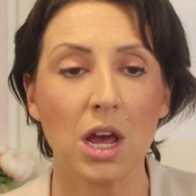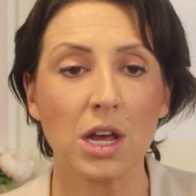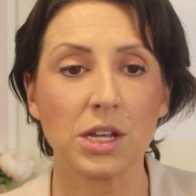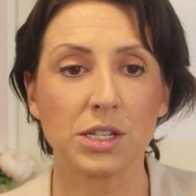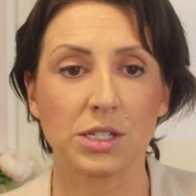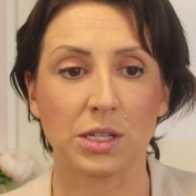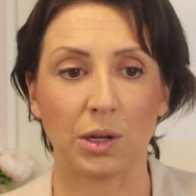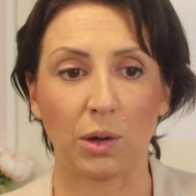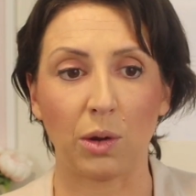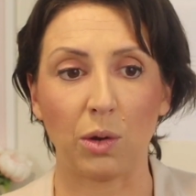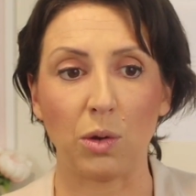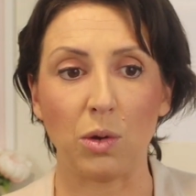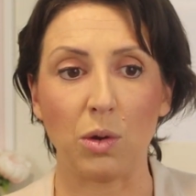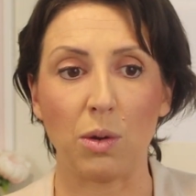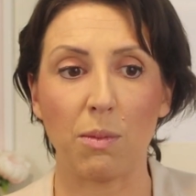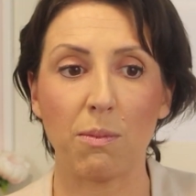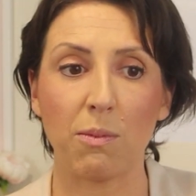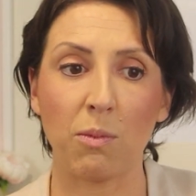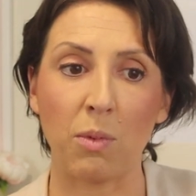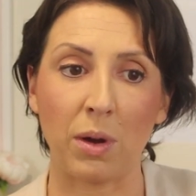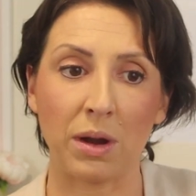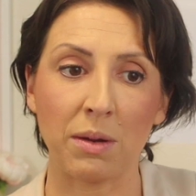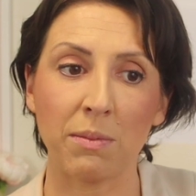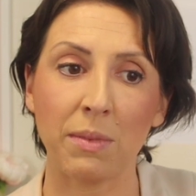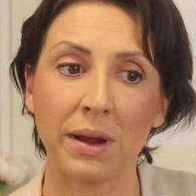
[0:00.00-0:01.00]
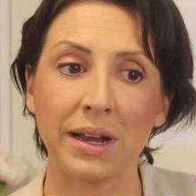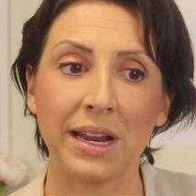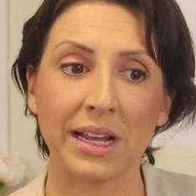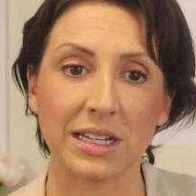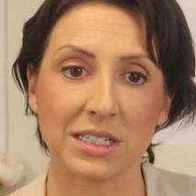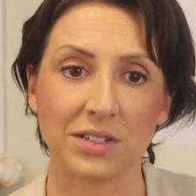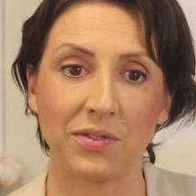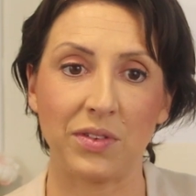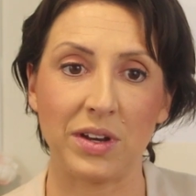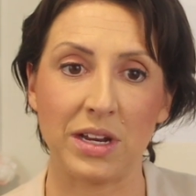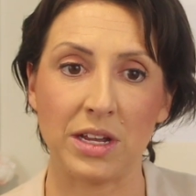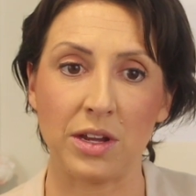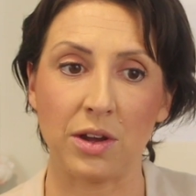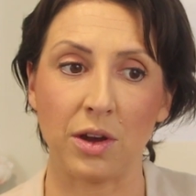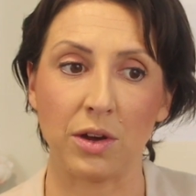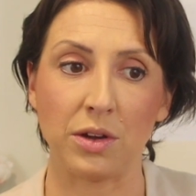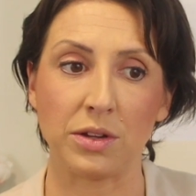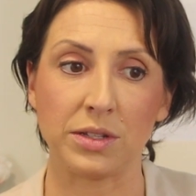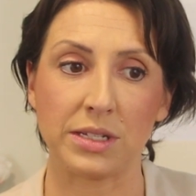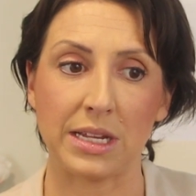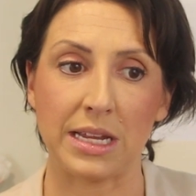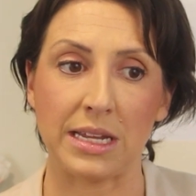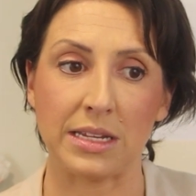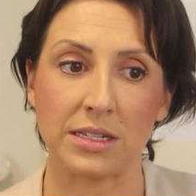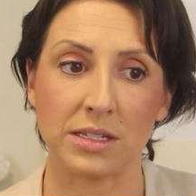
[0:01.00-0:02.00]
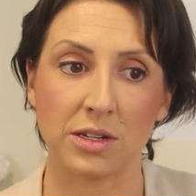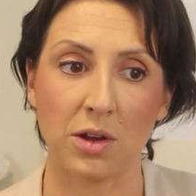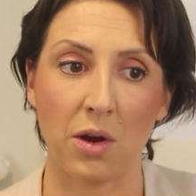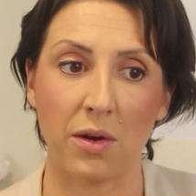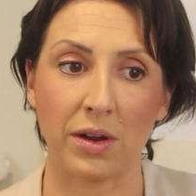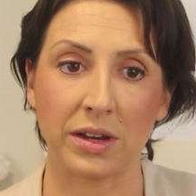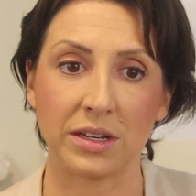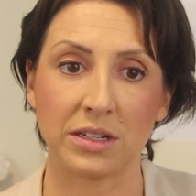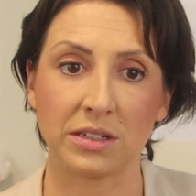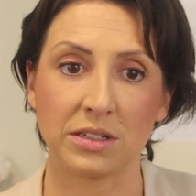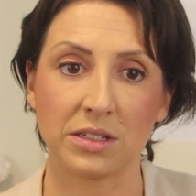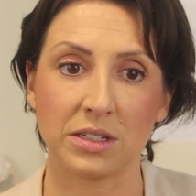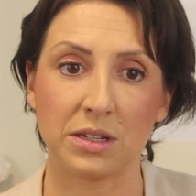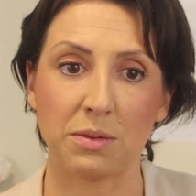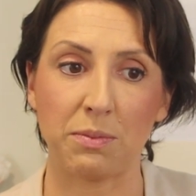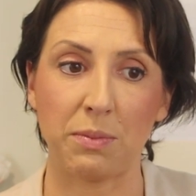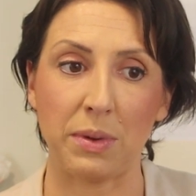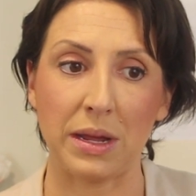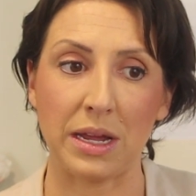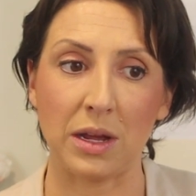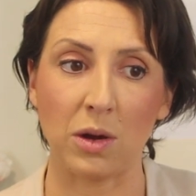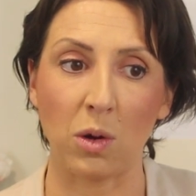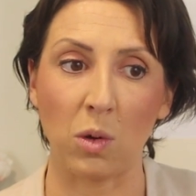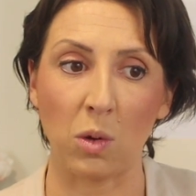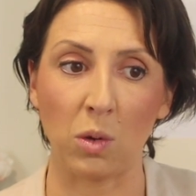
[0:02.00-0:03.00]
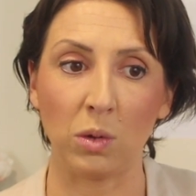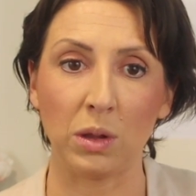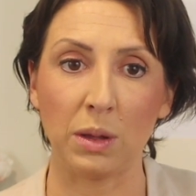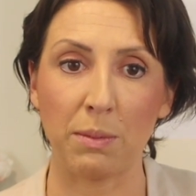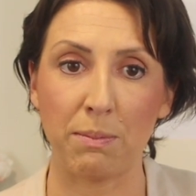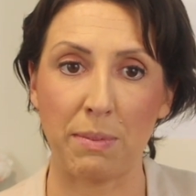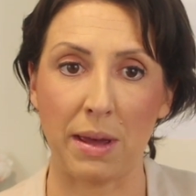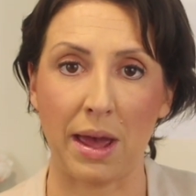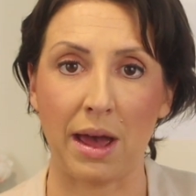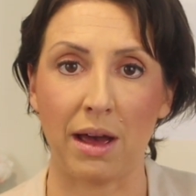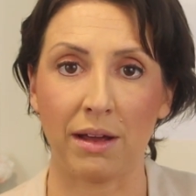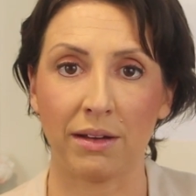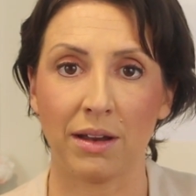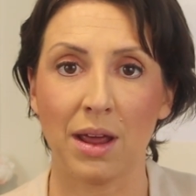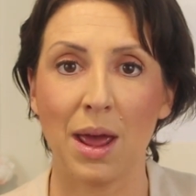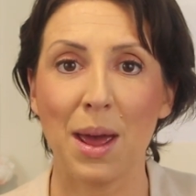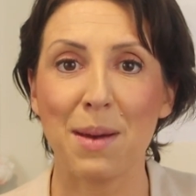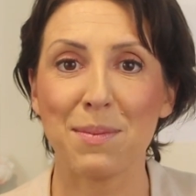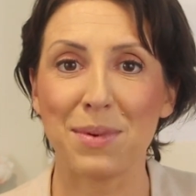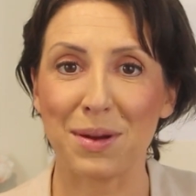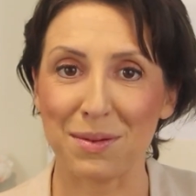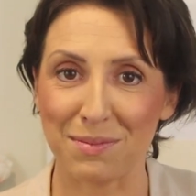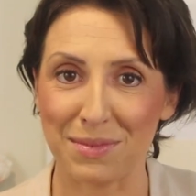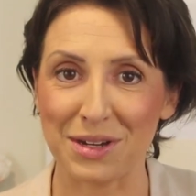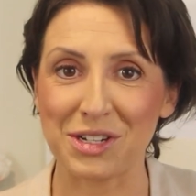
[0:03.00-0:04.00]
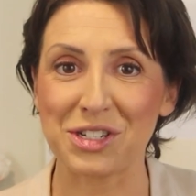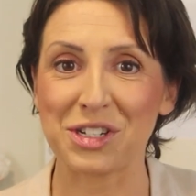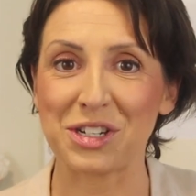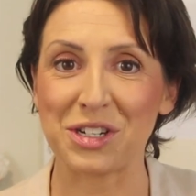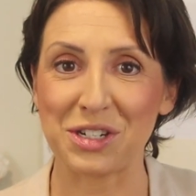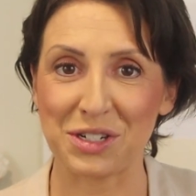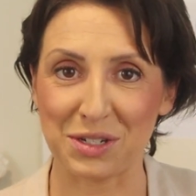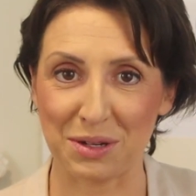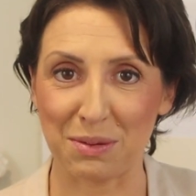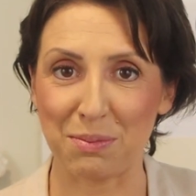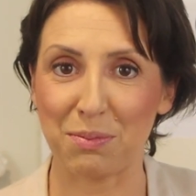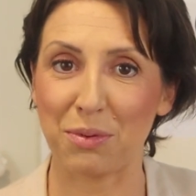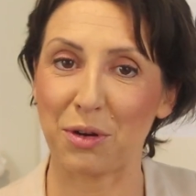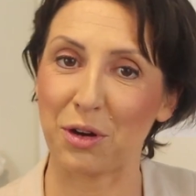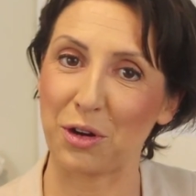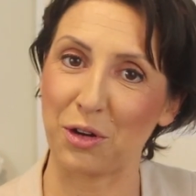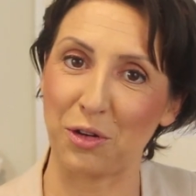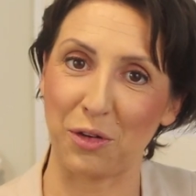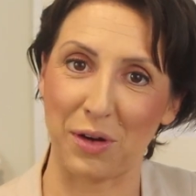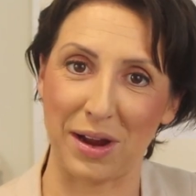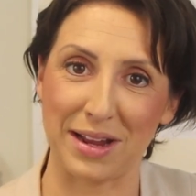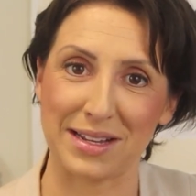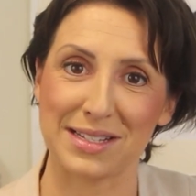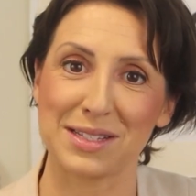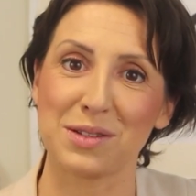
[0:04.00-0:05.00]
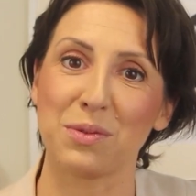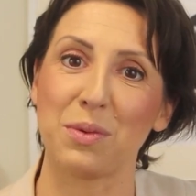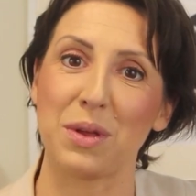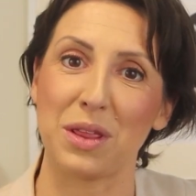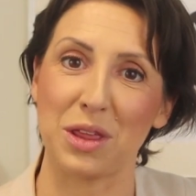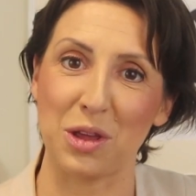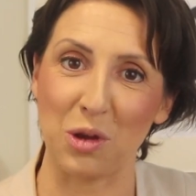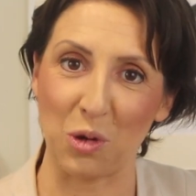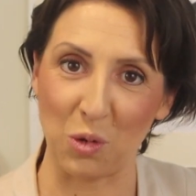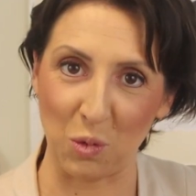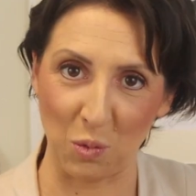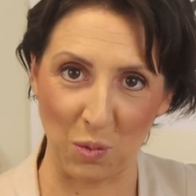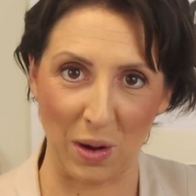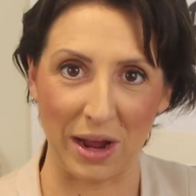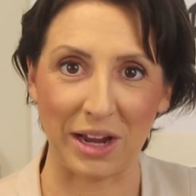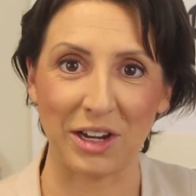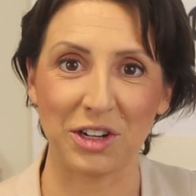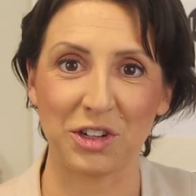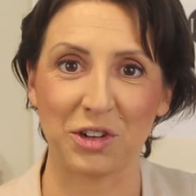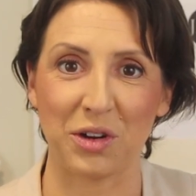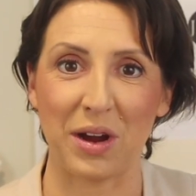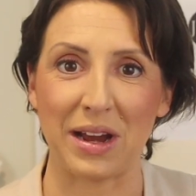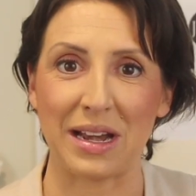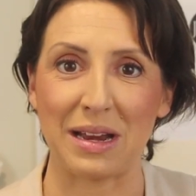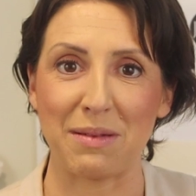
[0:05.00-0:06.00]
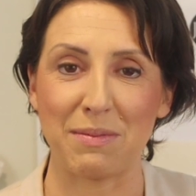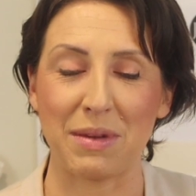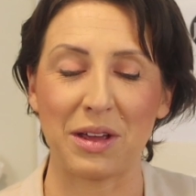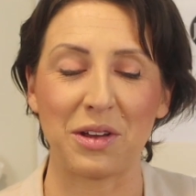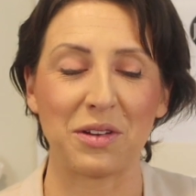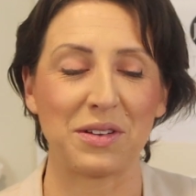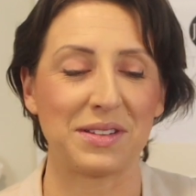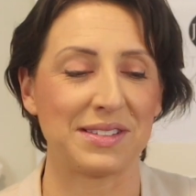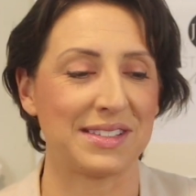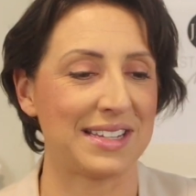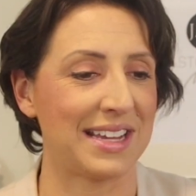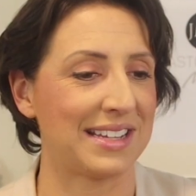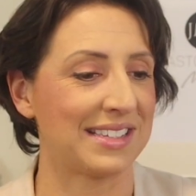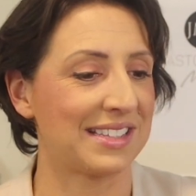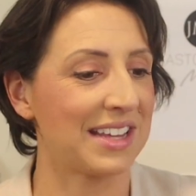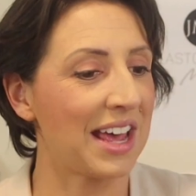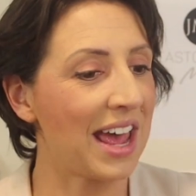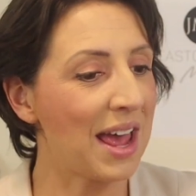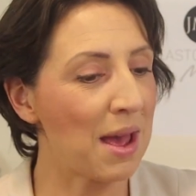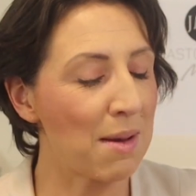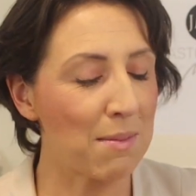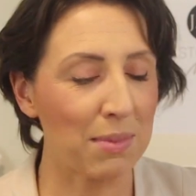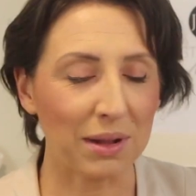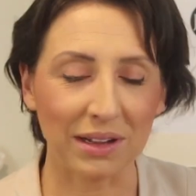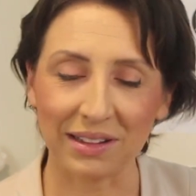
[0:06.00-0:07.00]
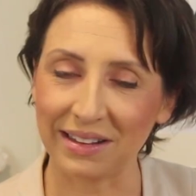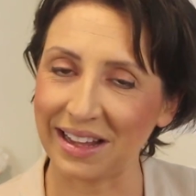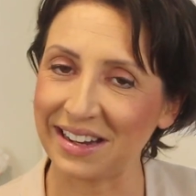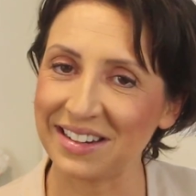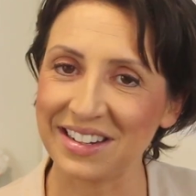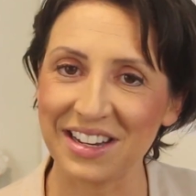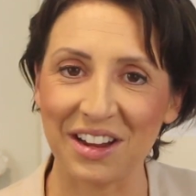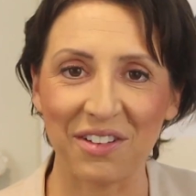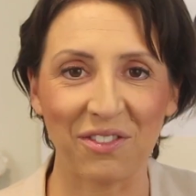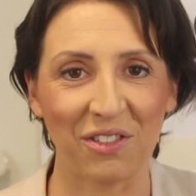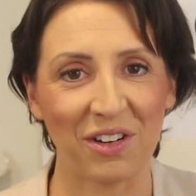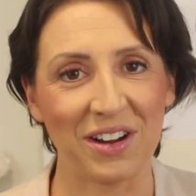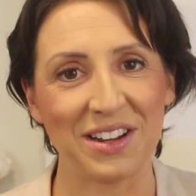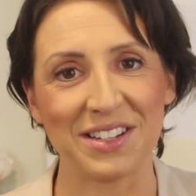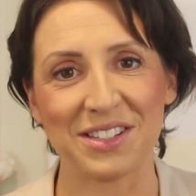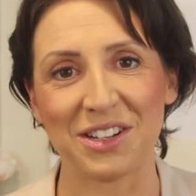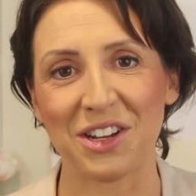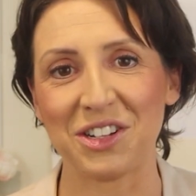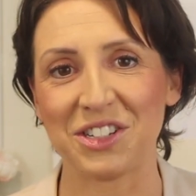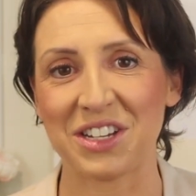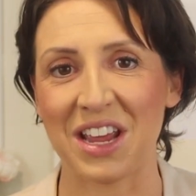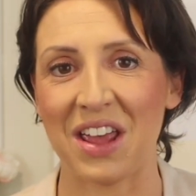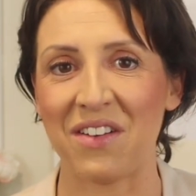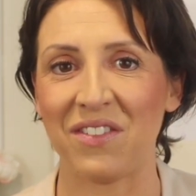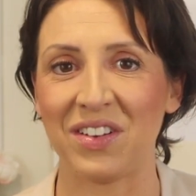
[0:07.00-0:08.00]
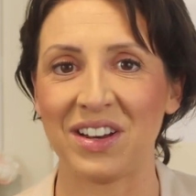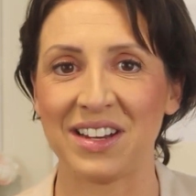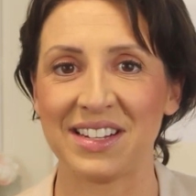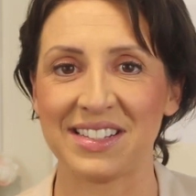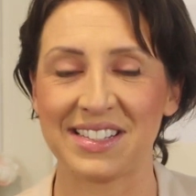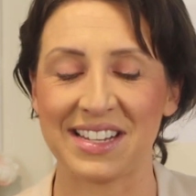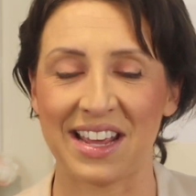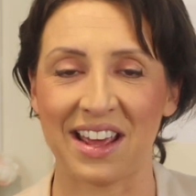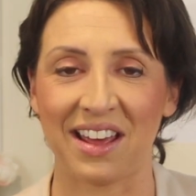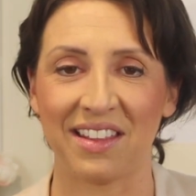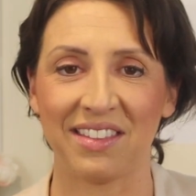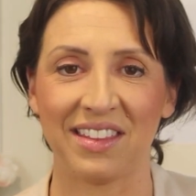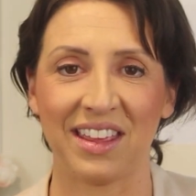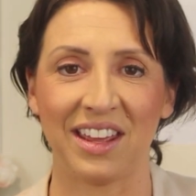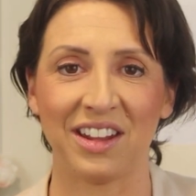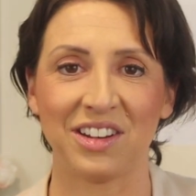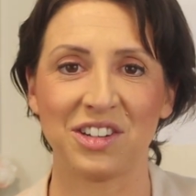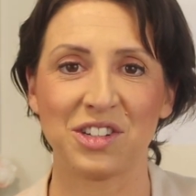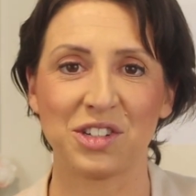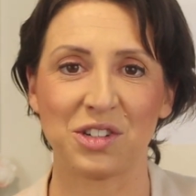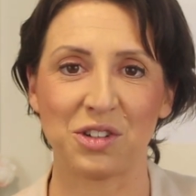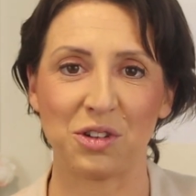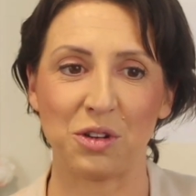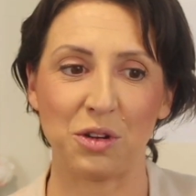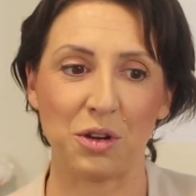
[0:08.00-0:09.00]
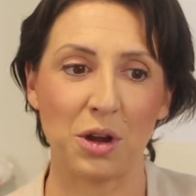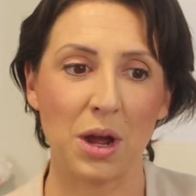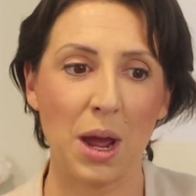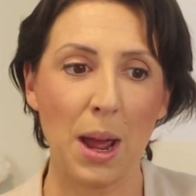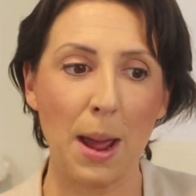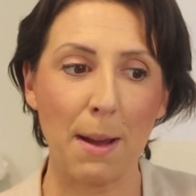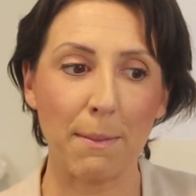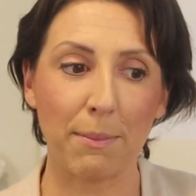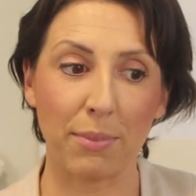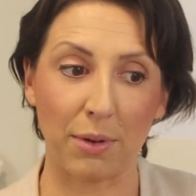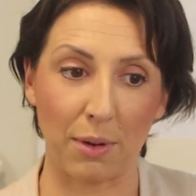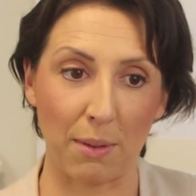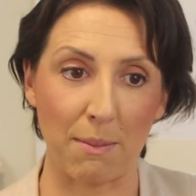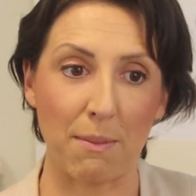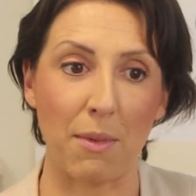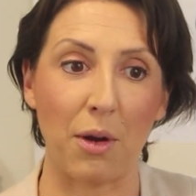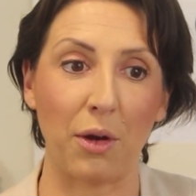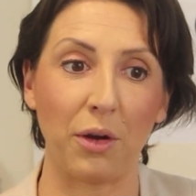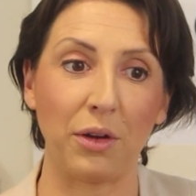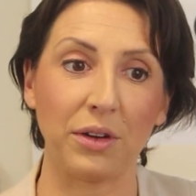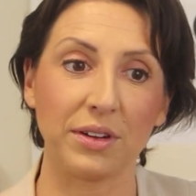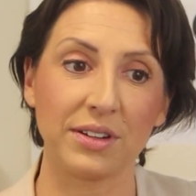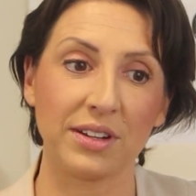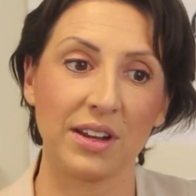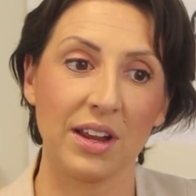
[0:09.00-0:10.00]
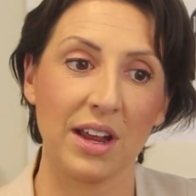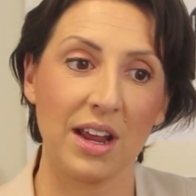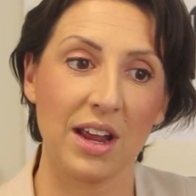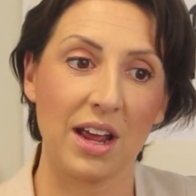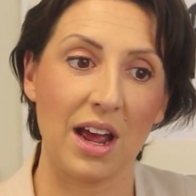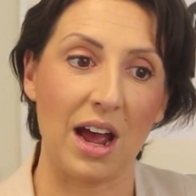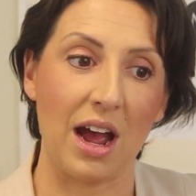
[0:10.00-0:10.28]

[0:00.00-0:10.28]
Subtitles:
So one of my next videos is going to be all about permission to progress with your weight training, because there's plenty of research evidence out there to promote